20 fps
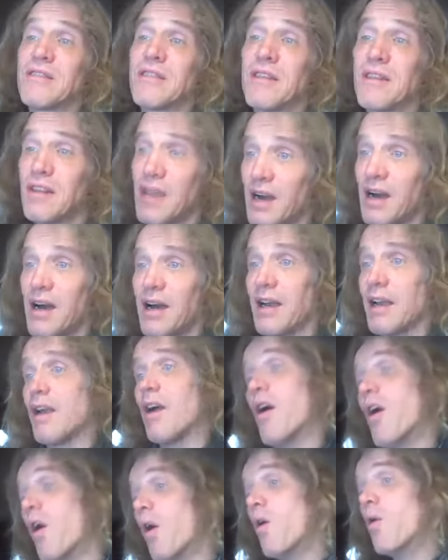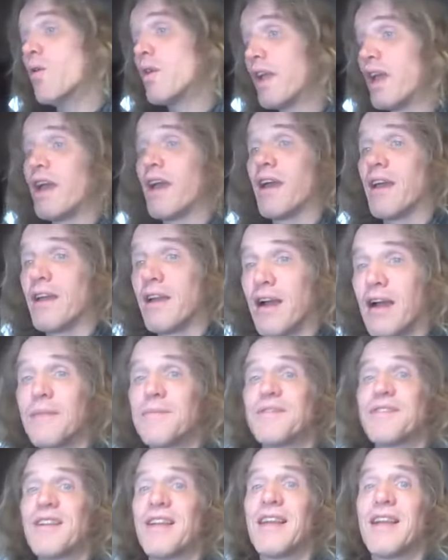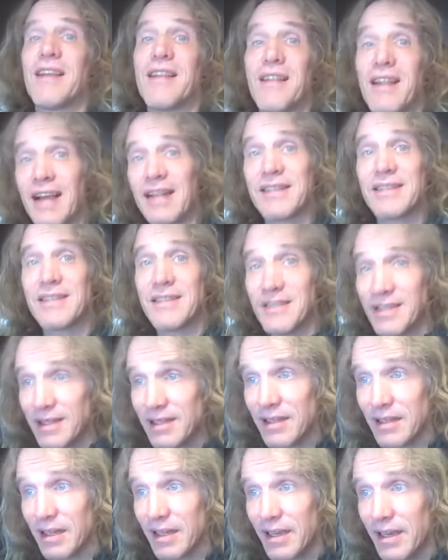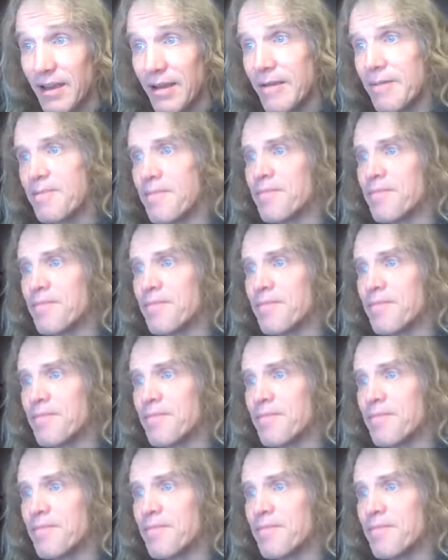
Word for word: to lie okay i'm saying that's silly